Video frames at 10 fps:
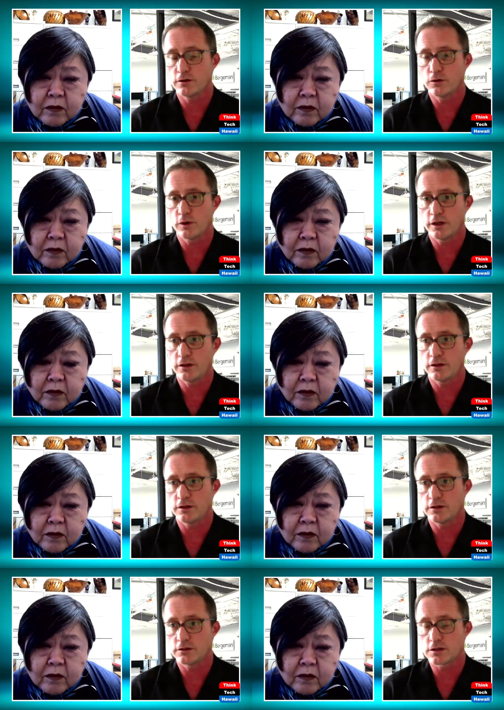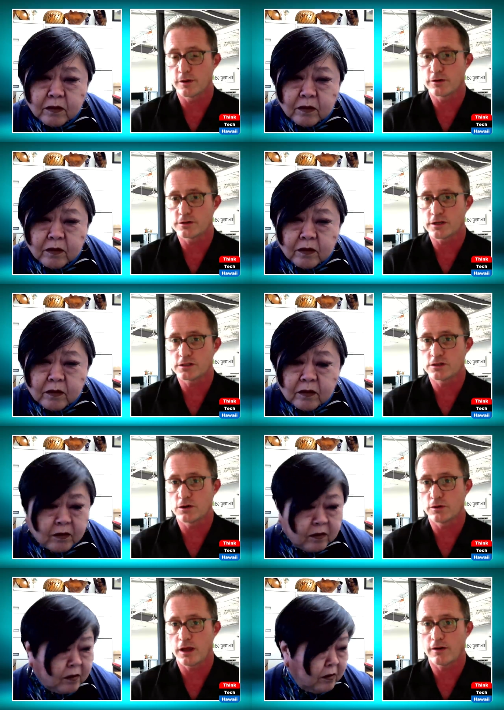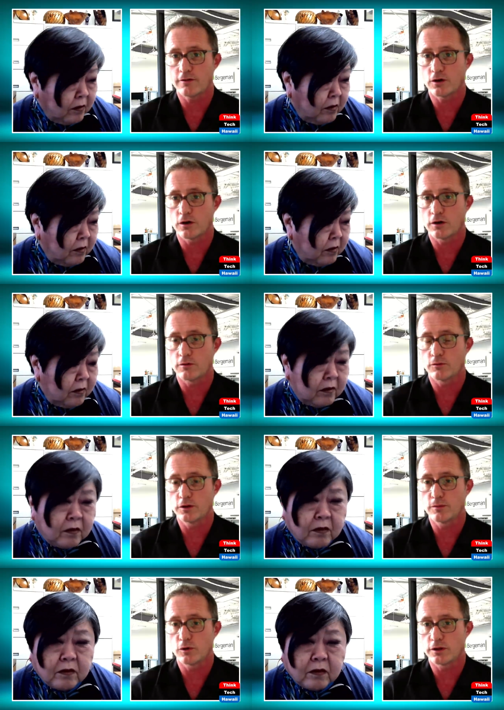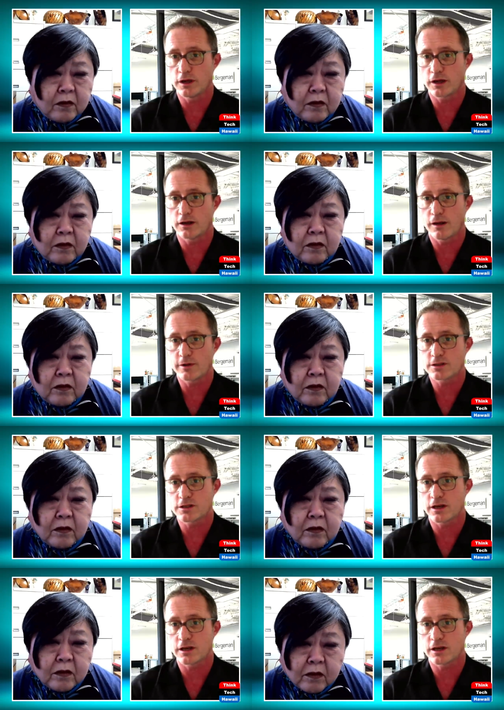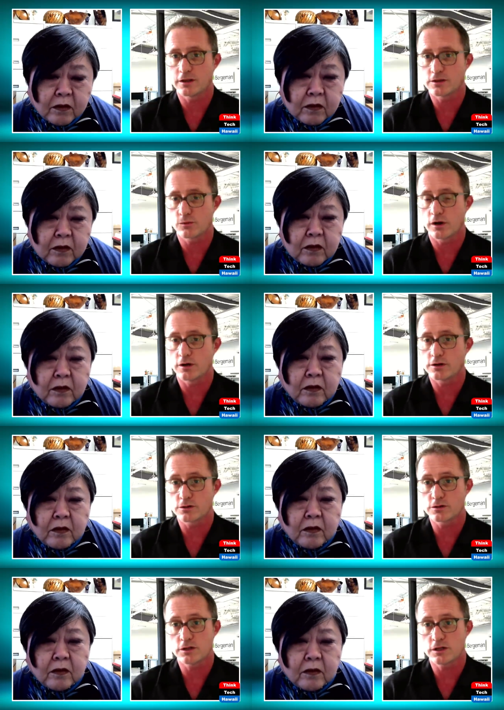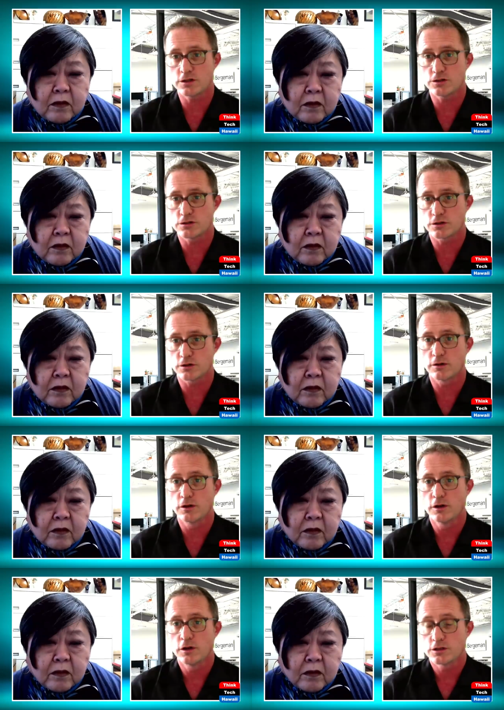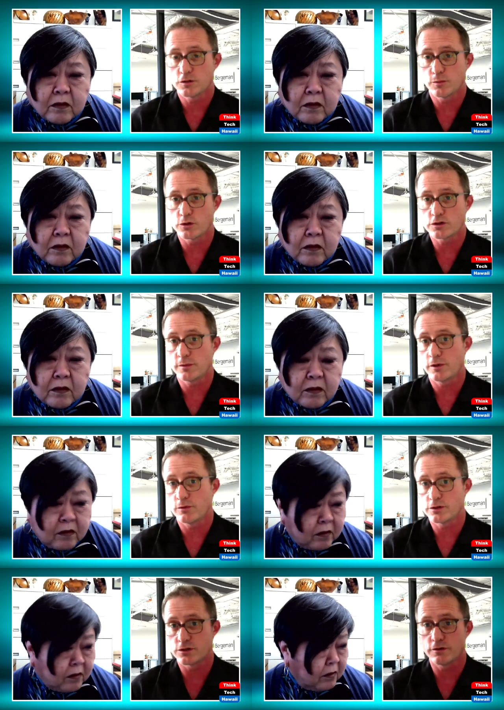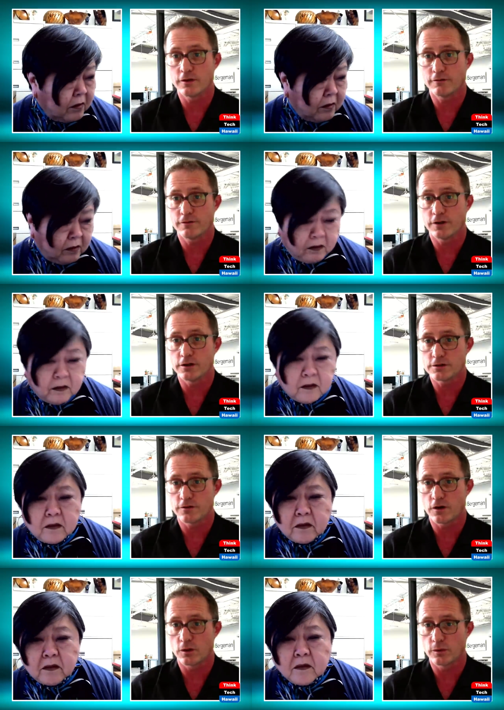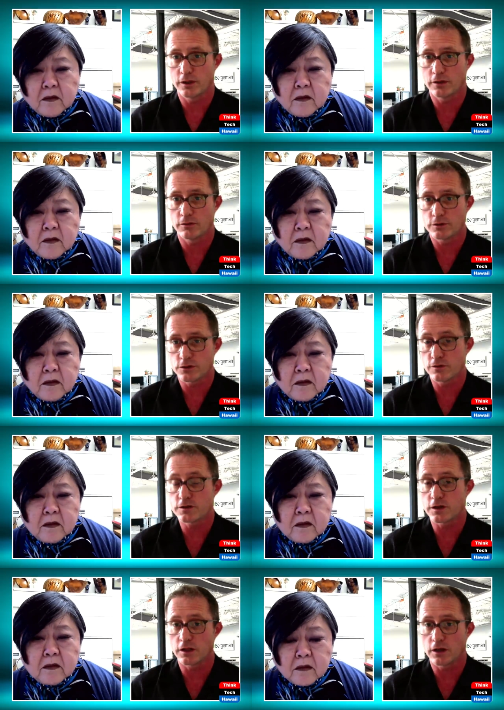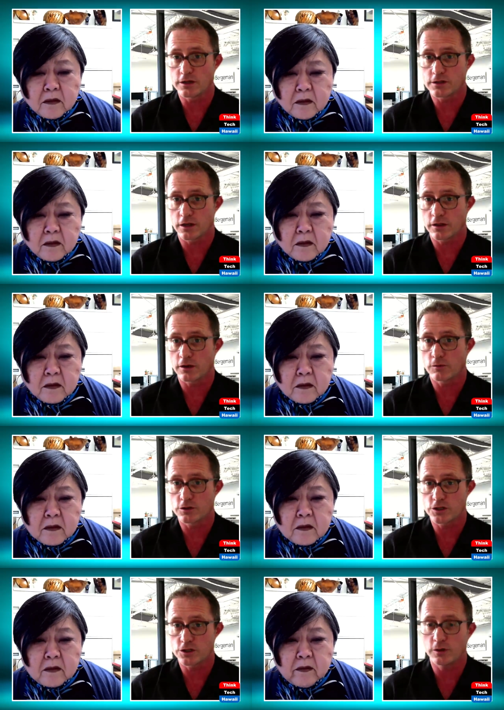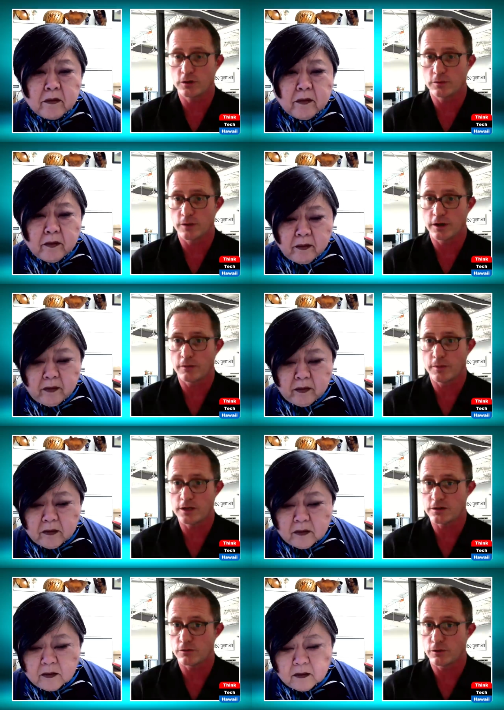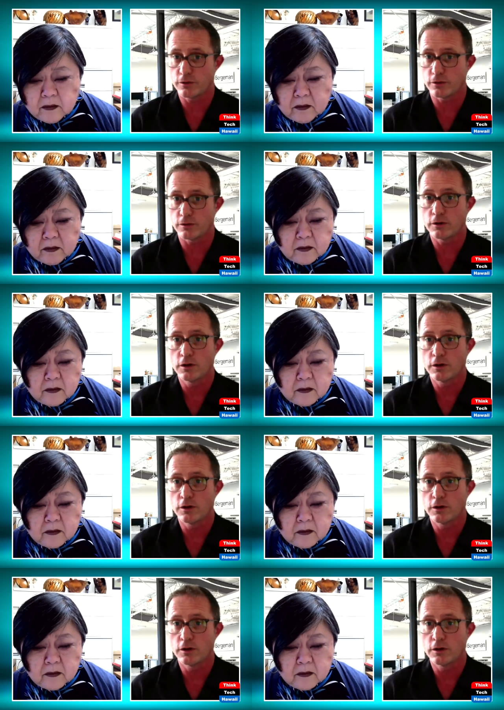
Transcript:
Speaker 1: in Hawaii that some other states don't have are really more on the economic side of things, where associations are supposed to be reserving funds following the reserve study laws that I think were championed by Mazie Hirono